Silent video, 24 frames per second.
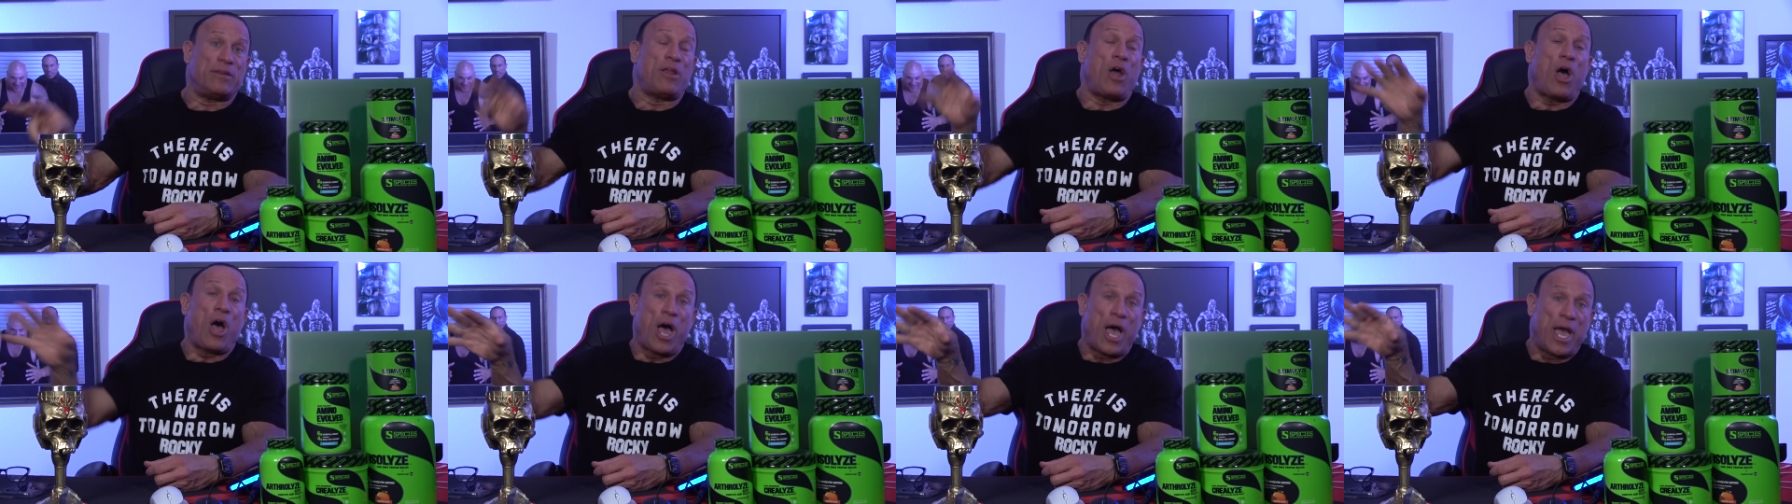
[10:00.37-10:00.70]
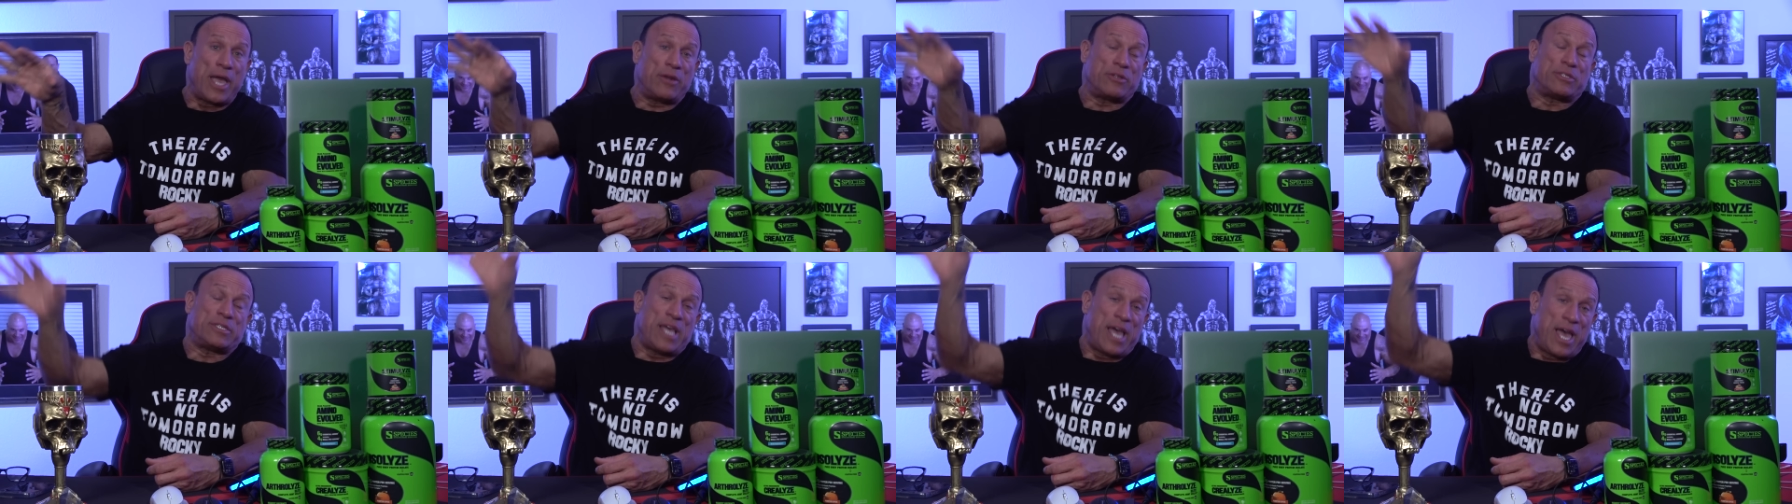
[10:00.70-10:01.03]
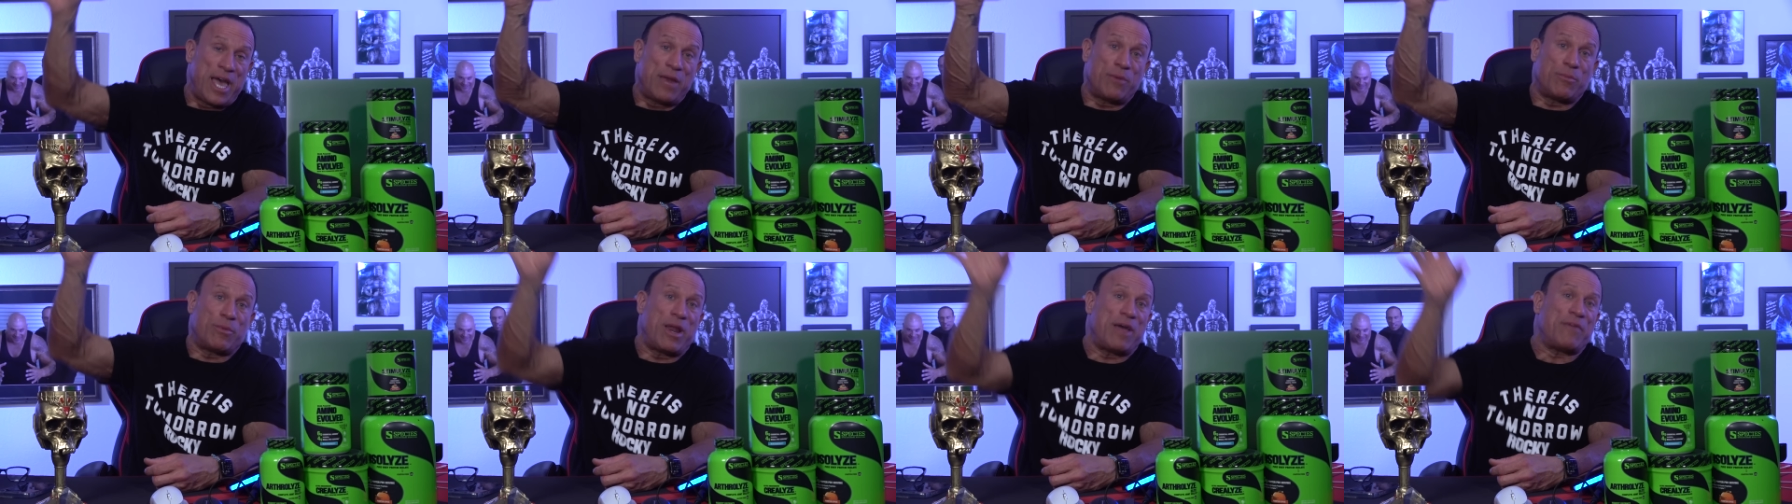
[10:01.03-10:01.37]
9,
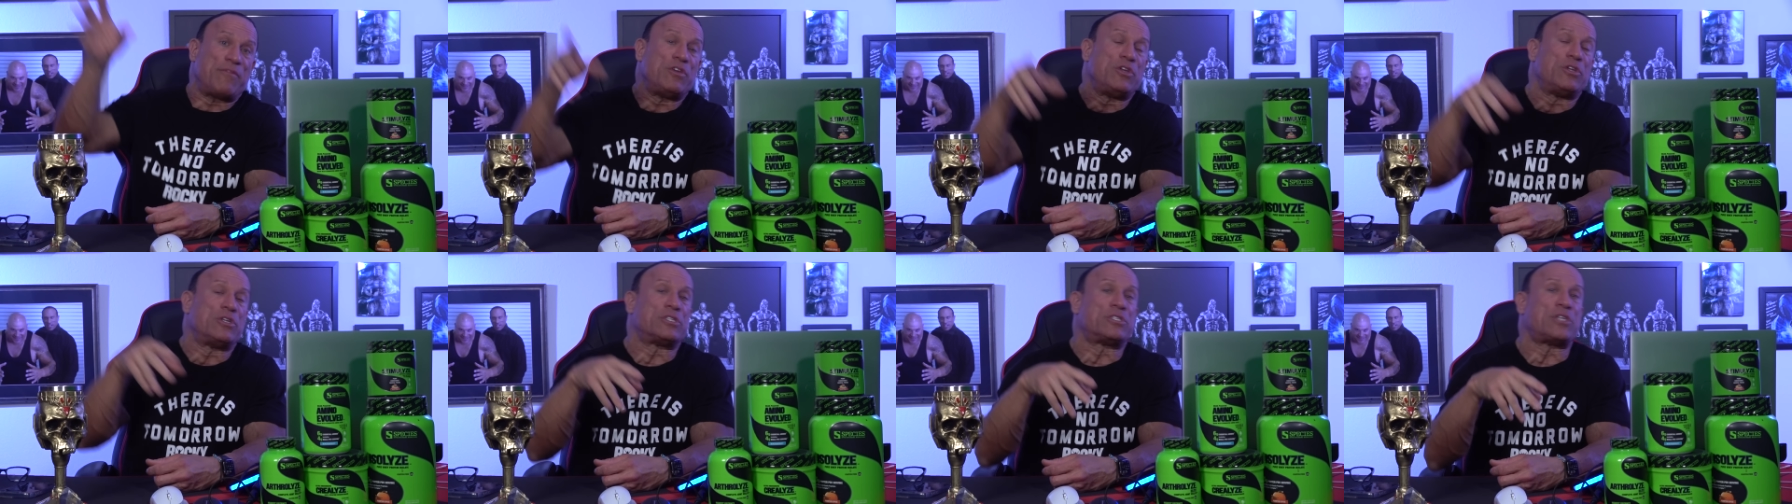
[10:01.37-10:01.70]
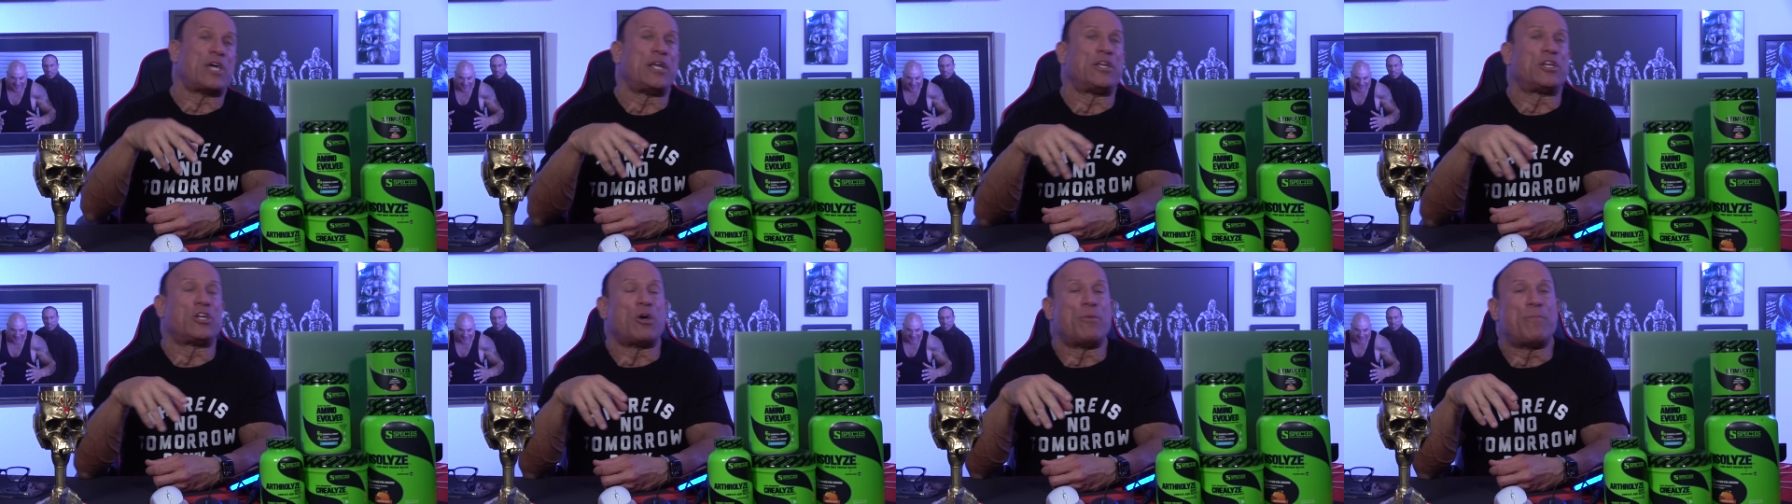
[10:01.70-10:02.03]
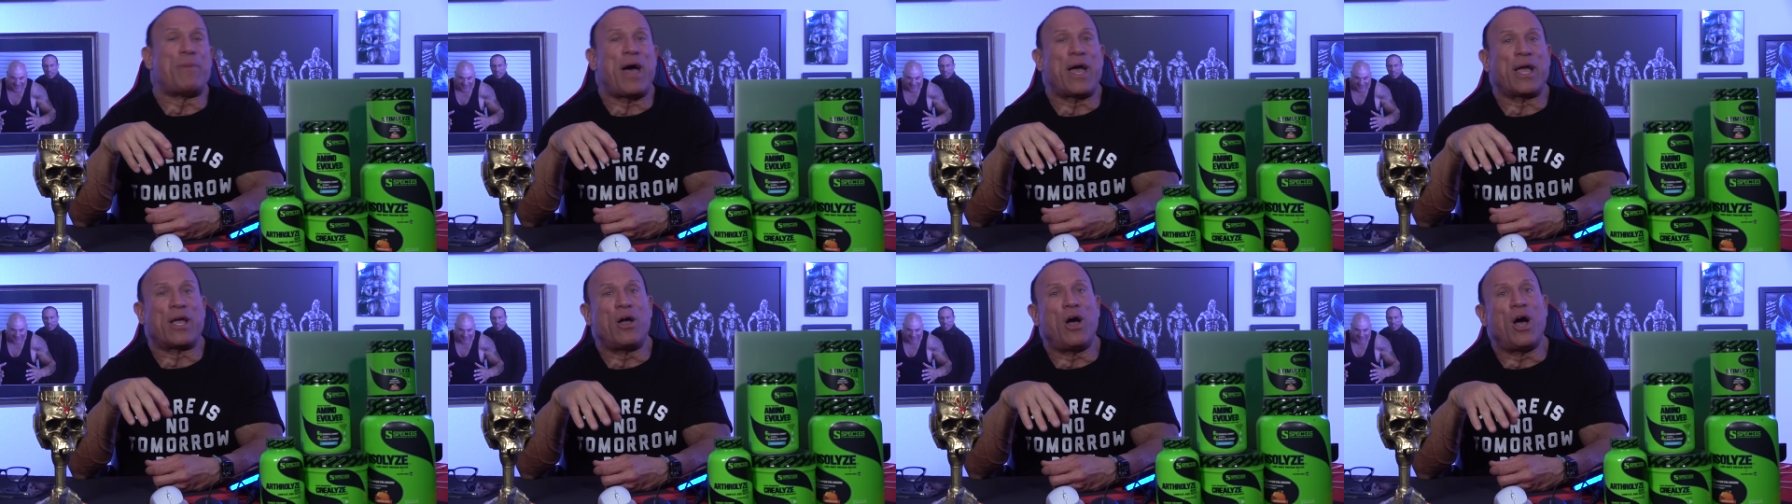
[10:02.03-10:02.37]
10, whatever you decide to go
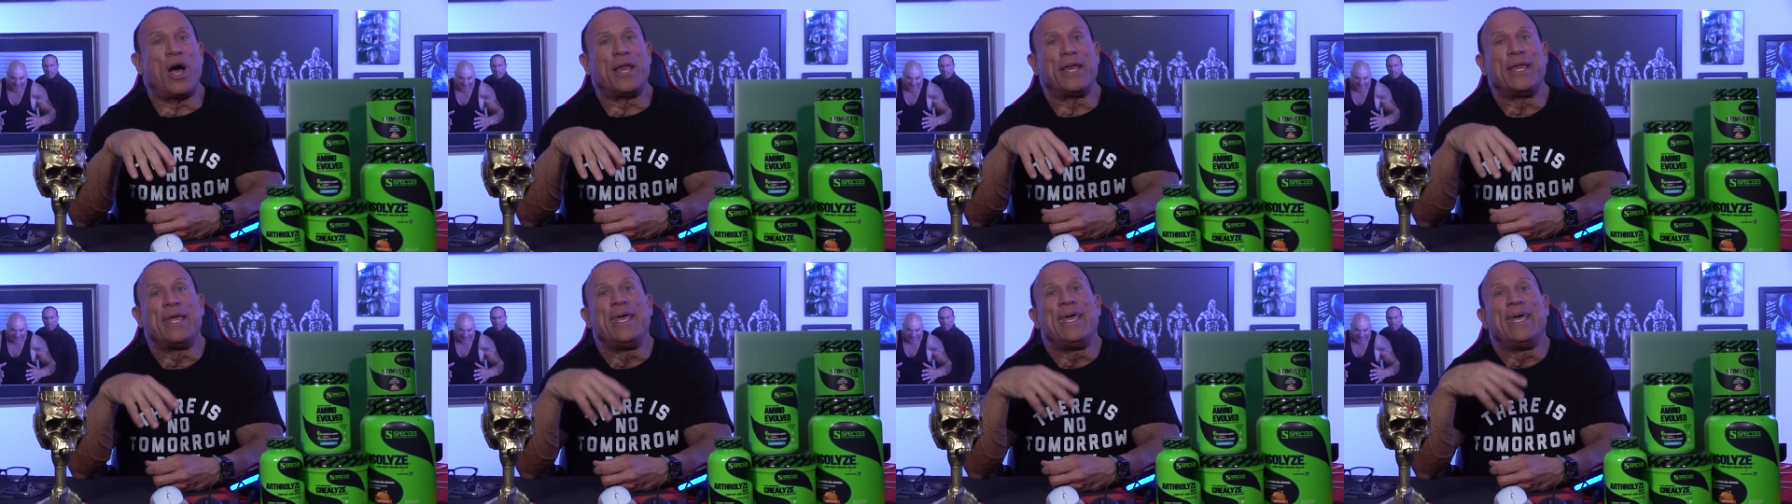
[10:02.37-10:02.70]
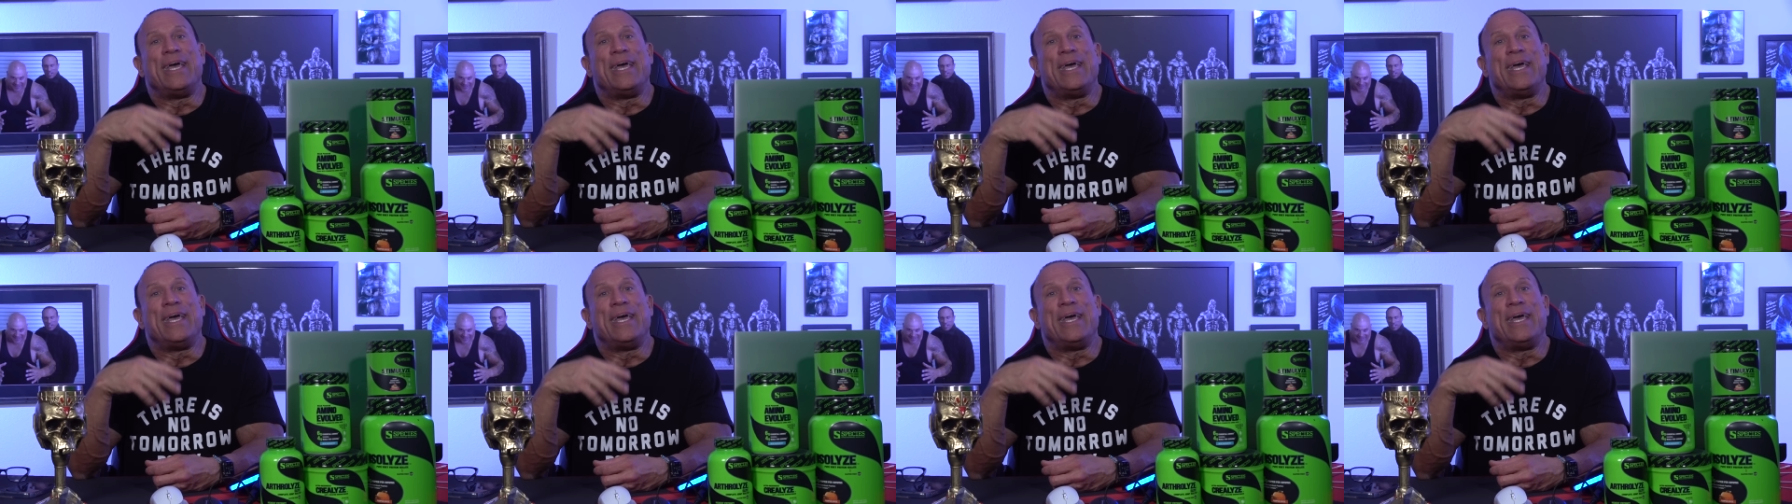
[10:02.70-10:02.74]
back on,